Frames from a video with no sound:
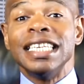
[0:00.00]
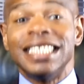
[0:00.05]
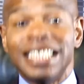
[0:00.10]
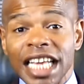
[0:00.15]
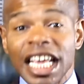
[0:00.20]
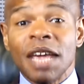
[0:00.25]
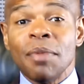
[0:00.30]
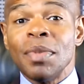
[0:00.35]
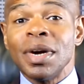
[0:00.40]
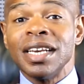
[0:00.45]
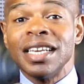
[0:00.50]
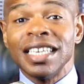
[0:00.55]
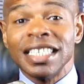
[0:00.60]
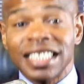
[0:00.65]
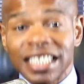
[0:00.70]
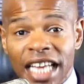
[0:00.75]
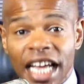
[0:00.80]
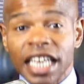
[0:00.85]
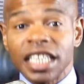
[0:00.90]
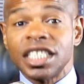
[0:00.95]

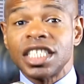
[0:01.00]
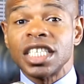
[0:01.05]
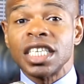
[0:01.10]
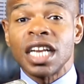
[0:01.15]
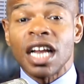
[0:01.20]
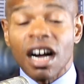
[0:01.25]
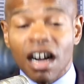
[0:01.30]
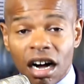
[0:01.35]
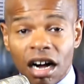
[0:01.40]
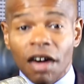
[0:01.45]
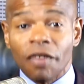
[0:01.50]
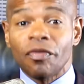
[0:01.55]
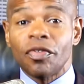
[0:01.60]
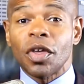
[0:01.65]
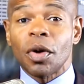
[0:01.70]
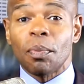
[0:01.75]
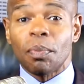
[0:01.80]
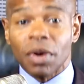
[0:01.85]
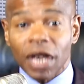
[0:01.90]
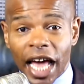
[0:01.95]
Demonization
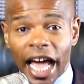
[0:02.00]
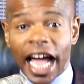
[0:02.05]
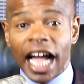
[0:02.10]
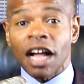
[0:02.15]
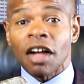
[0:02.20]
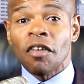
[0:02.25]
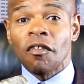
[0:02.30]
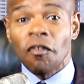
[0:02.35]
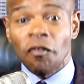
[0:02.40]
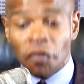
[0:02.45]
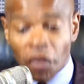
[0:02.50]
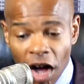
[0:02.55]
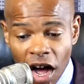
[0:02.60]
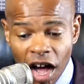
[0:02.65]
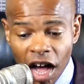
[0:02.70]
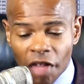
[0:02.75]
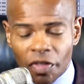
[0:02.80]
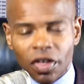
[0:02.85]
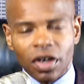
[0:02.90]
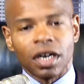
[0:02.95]
of the black
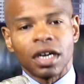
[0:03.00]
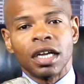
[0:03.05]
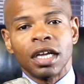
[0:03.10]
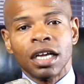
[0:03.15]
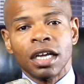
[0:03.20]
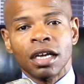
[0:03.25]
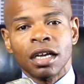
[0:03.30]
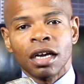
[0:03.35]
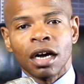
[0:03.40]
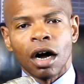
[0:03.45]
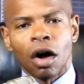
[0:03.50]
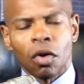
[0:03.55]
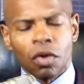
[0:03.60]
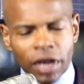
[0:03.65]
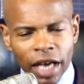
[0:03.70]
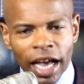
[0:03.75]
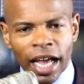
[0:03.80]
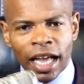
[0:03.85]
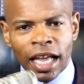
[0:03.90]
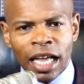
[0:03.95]
father.
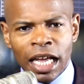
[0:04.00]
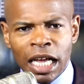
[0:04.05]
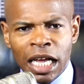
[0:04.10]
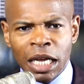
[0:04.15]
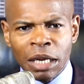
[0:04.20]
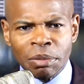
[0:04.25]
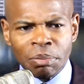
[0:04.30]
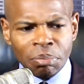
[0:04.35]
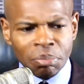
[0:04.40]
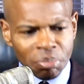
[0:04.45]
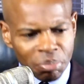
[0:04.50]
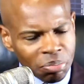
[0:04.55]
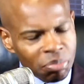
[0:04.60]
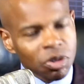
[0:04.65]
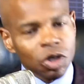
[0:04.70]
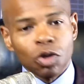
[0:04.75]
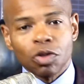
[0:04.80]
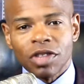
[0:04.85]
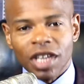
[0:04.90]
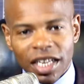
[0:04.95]
Okay
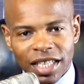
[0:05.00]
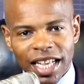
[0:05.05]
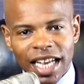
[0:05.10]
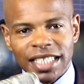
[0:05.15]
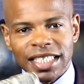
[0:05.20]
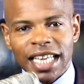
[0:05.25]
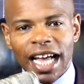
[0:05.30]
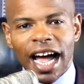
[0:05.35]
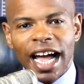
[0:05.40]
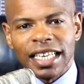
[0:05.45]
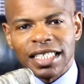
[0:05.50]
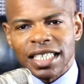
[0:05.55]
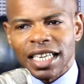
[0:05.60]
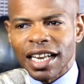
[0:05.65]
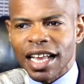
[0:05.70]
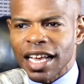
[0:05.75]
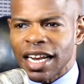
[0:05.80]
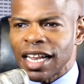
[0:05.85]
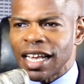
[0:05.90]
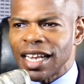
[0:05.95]
you think that's an
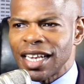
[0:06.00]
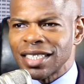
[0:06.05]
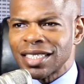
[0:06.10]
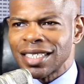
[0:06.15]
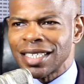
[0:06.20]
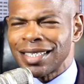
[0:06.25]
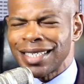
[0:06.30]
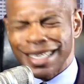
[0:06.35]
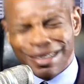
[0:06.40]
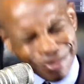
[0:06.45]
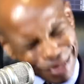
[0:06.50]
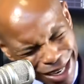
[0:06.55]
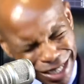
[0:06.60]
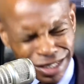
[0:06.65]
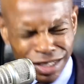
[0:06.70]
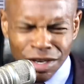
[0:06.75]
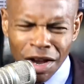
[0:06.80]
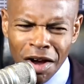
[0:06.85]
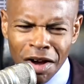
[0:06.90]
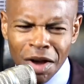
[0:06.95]
isolated incident?
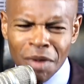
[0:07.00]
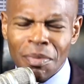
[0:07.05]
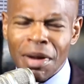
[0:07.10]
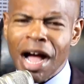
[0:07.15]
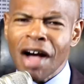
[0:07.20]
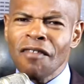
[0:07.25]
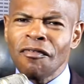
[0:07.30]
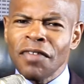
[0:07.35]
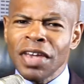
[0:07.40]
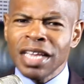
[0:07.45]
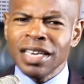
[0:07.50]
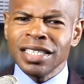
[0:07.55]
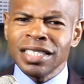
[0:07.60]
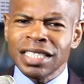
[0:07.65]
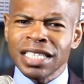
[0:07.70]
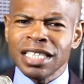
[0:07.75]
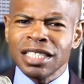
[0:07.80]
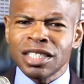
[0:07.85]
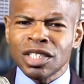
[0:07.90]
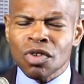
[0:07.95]
Let's talk about
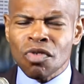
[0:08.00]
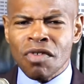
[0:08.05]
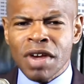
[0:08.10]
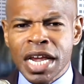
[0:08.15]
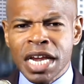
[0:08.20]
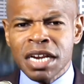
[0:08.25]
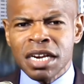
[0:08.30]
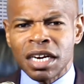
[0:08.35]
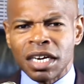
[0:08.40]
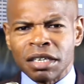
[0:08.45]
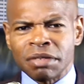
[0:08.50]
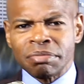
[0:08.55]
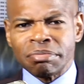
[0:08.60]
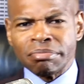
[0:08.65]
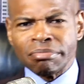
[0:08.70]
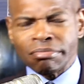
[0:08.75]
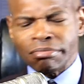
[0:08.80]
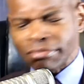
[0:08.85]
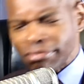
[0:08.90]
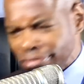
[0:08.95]
Venus and Serena.
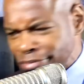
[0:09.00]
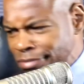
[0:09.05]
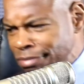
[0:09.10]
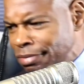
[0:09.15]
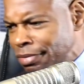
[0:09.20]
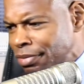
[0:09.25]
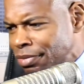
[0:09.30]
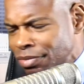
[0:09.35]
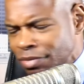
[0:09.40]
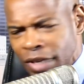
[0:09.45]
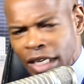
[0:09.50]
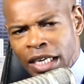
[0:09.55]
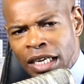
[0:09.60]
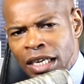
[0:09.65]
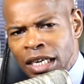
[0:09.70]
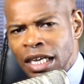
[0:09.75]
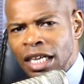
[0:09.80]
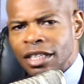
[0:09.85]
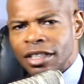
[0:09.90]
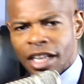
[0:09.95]
Mm.
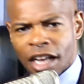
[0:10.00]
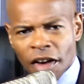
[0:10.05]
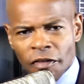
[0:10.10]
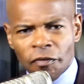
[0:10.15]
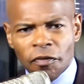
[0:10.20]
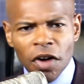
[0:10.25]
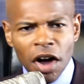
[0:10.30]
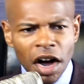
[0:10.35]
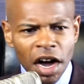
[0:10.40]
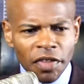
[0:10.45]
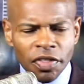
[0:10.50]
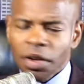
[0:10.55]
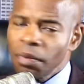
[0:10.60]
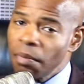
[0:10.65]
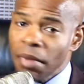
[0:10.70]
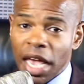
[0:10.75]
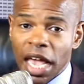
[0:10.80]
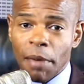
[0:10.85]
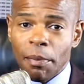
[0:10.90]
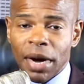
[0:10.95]
Their father,
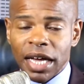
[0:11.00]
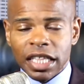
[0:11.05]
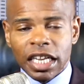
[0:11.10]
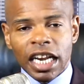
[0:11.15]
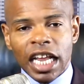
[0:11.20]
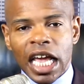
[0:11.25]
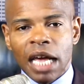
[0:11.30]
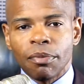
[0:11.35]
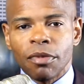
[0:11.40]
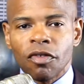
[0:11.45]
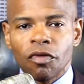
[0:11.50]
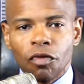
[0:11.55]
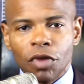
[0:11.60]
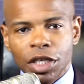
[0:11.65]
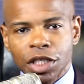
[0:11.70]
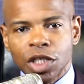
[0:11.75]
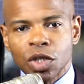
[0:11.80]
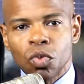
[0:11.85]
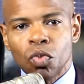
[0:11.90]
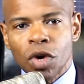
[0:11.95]
man by the name of
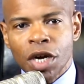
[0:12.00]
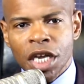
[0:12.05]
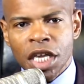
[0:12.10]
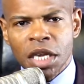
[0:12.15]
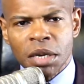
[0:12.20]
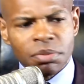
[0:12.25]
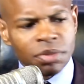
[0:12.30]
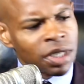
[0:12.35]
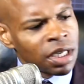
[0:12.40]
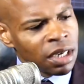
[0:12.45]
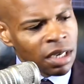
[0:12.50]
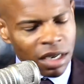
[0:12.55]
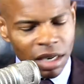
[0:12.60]
Richard Williams,